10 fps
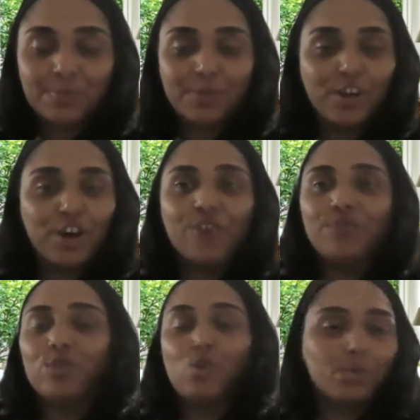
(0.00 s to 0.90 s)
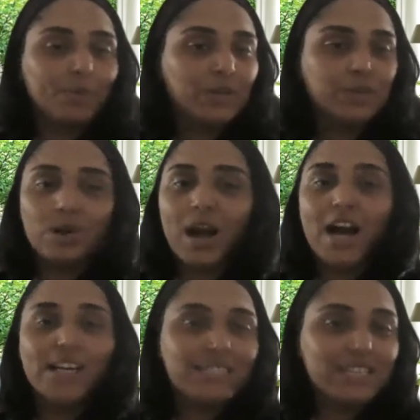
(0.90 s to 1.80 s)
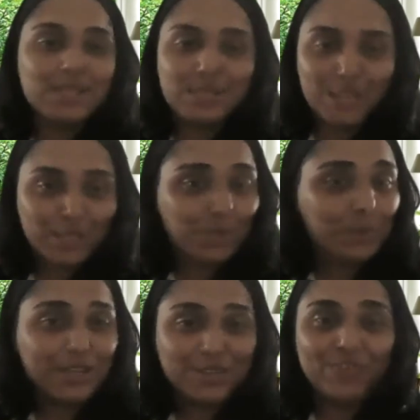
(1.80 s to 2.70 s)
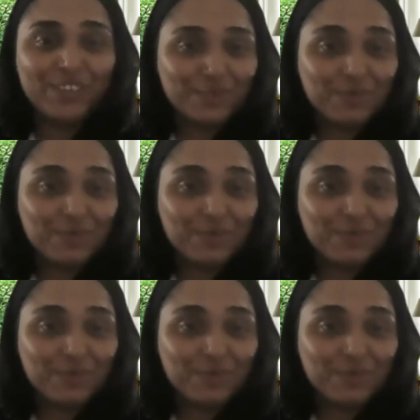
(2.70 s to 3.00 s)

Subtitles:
But of all people, I didn't think the Queen of England